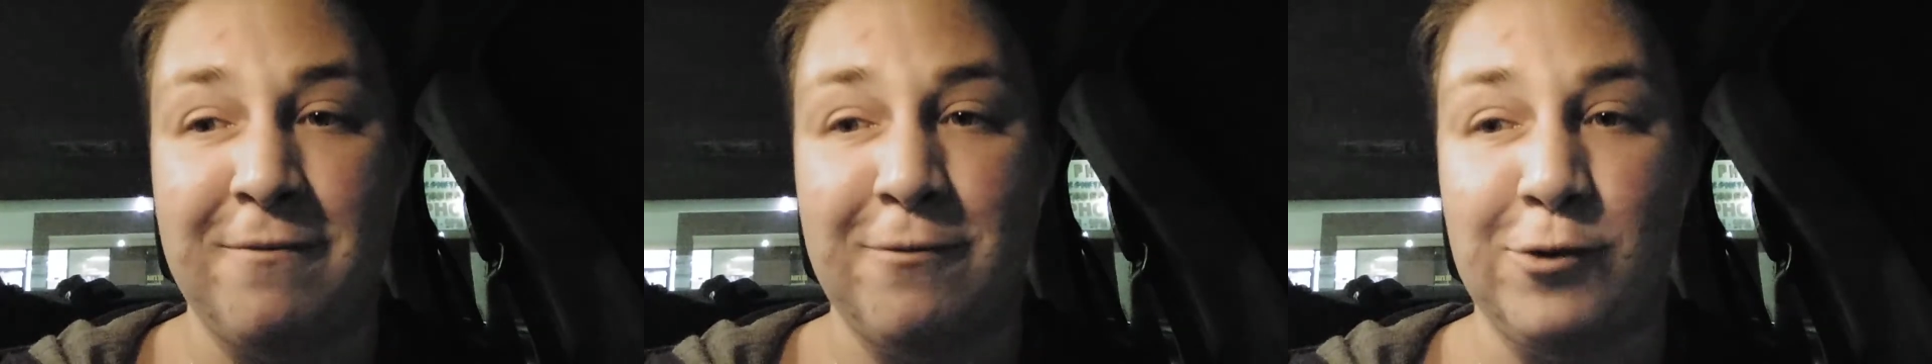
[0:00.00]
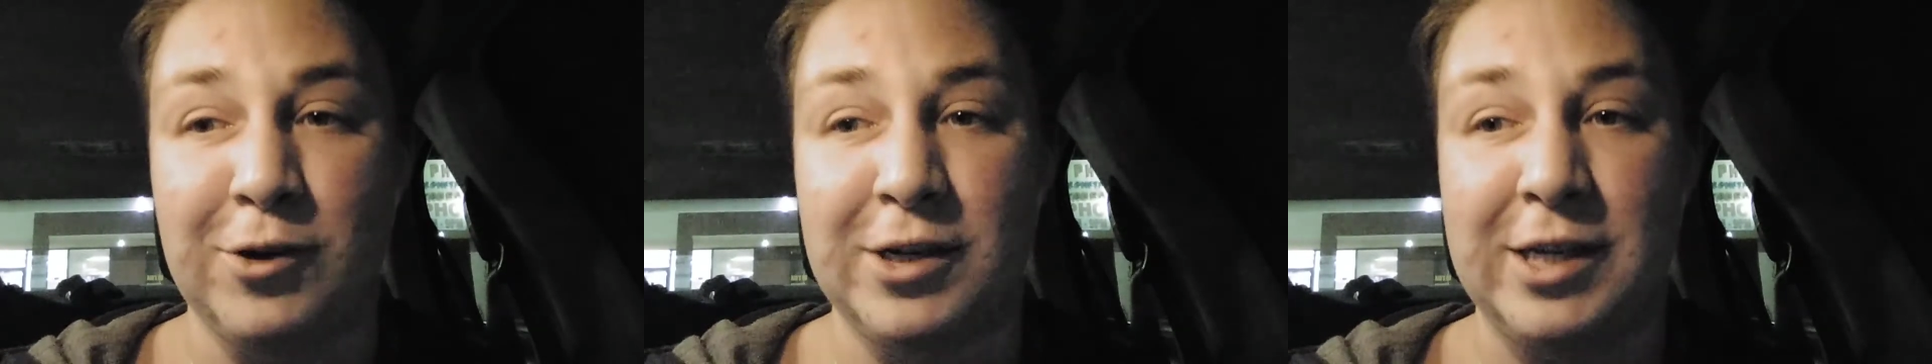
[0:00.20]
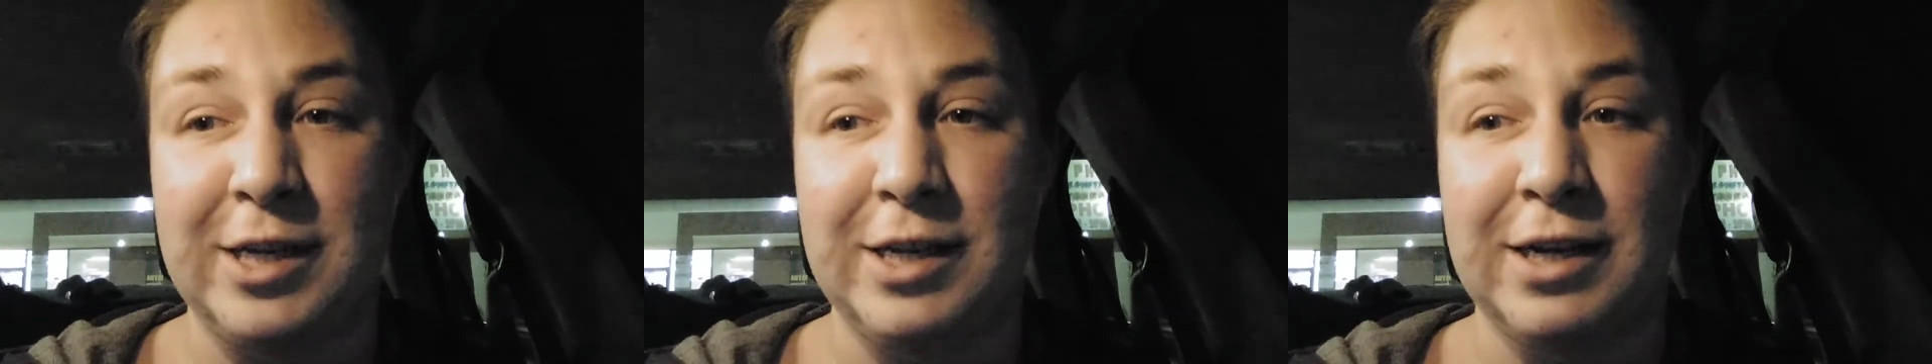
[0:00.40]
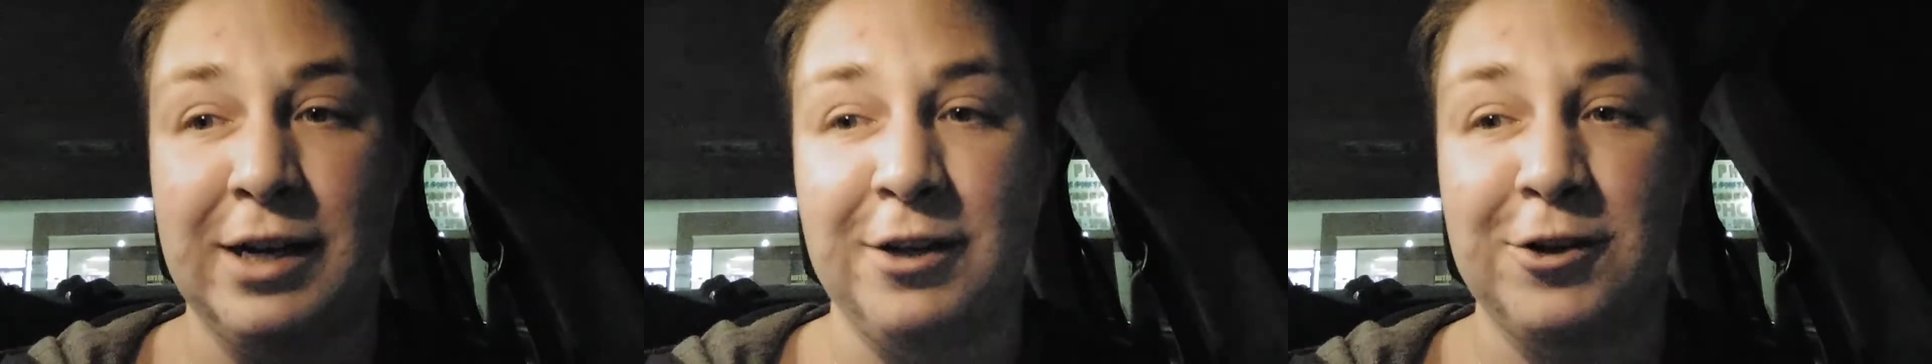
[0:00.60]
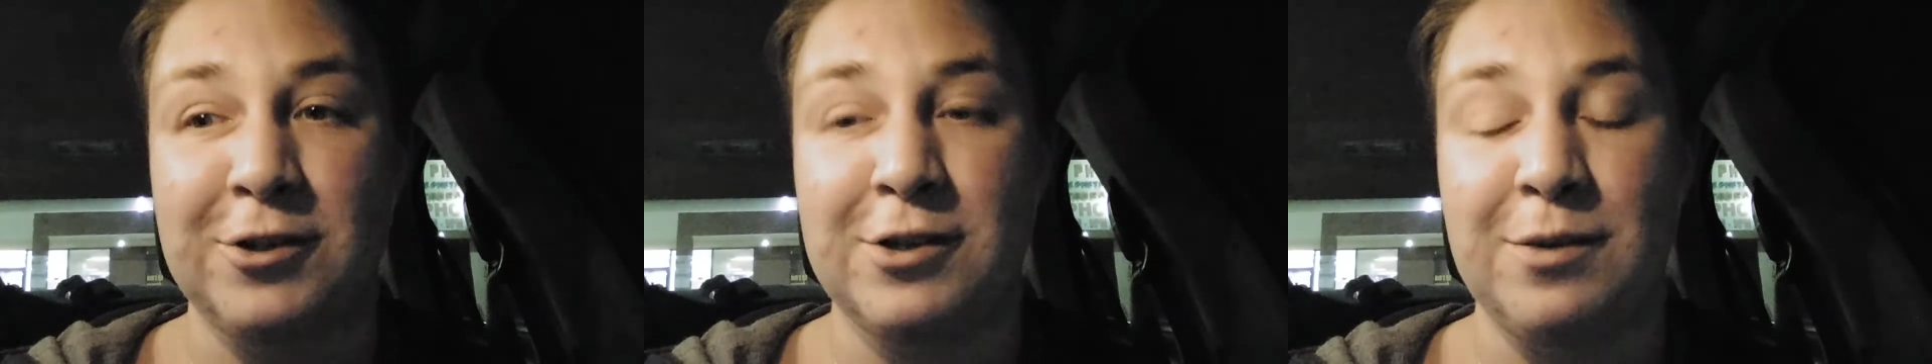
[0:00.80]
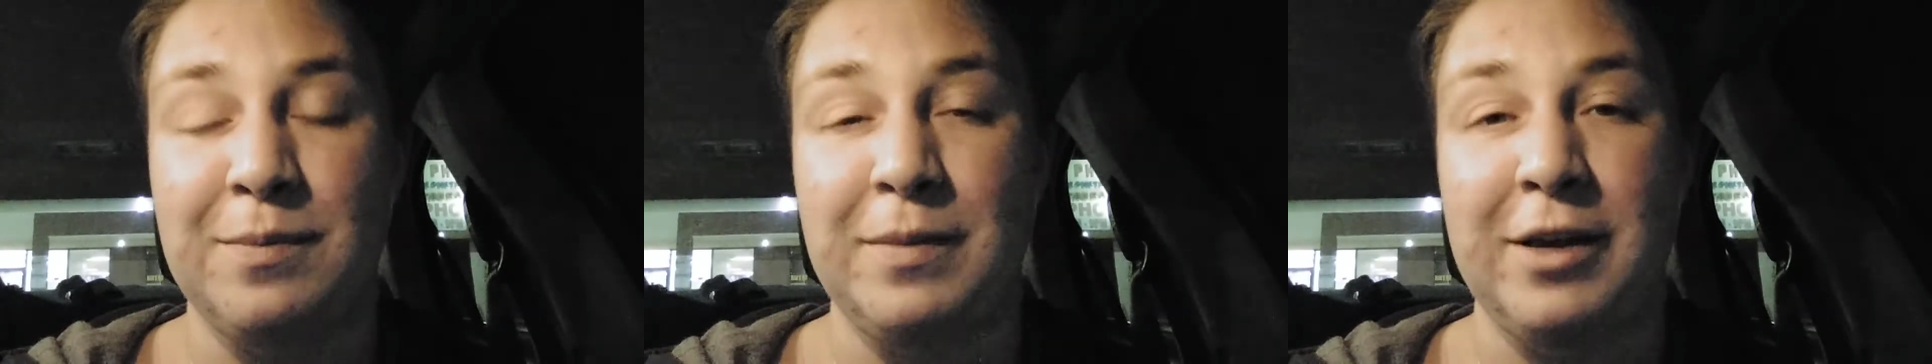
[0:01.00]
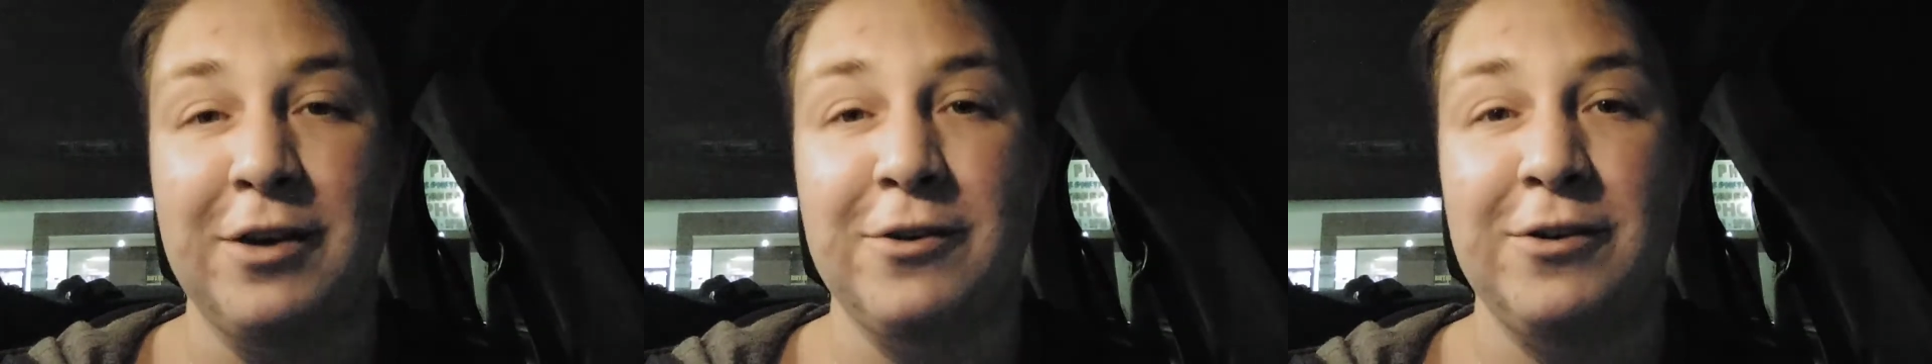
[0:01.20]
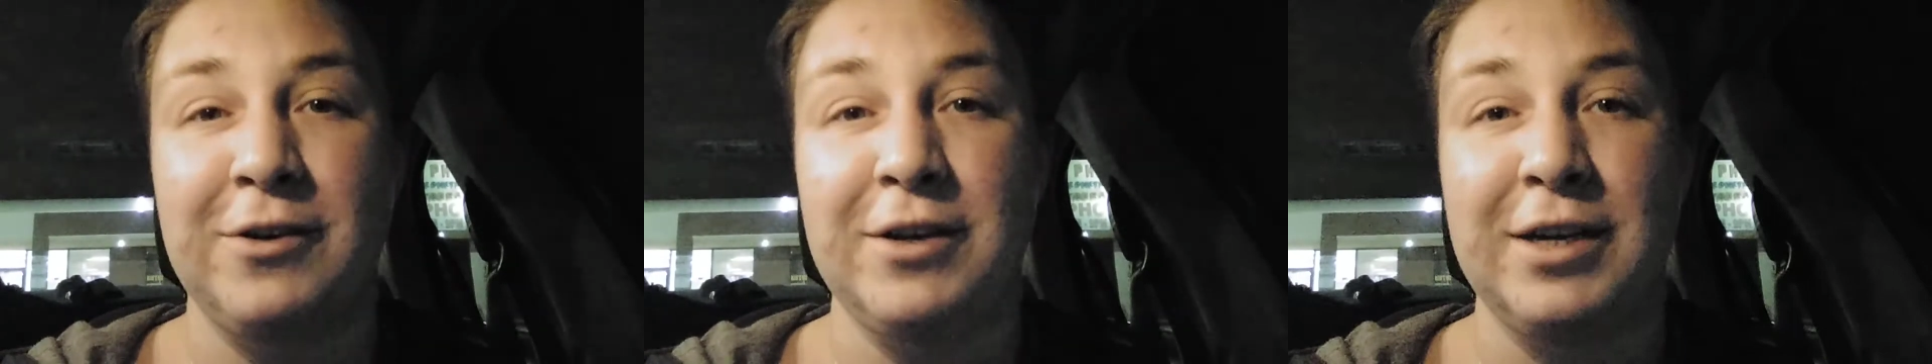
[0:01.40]
$14 a
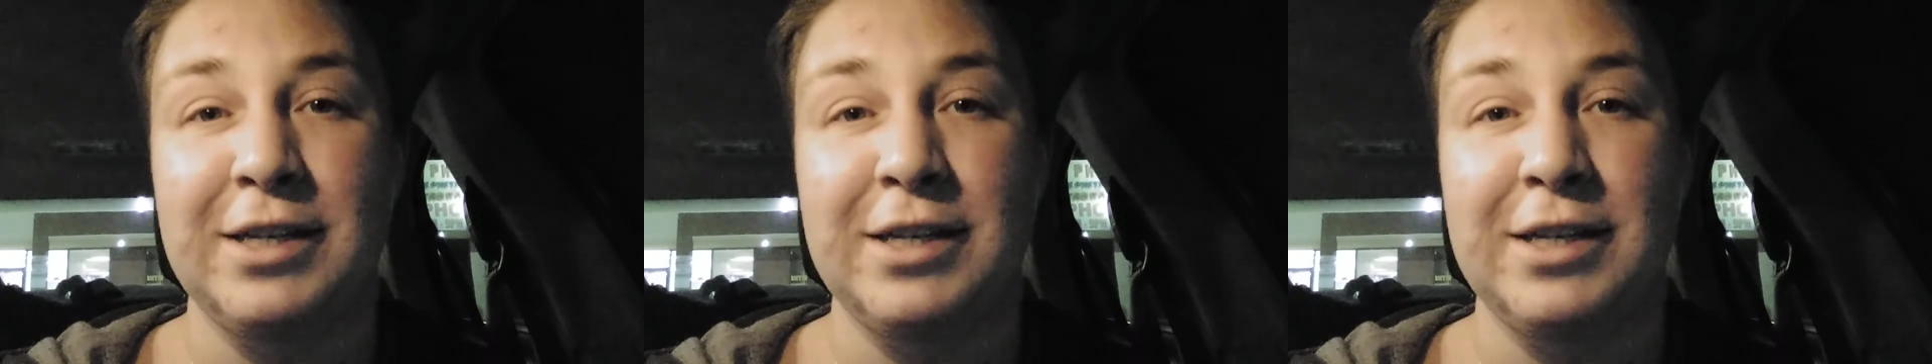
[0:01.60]
meal,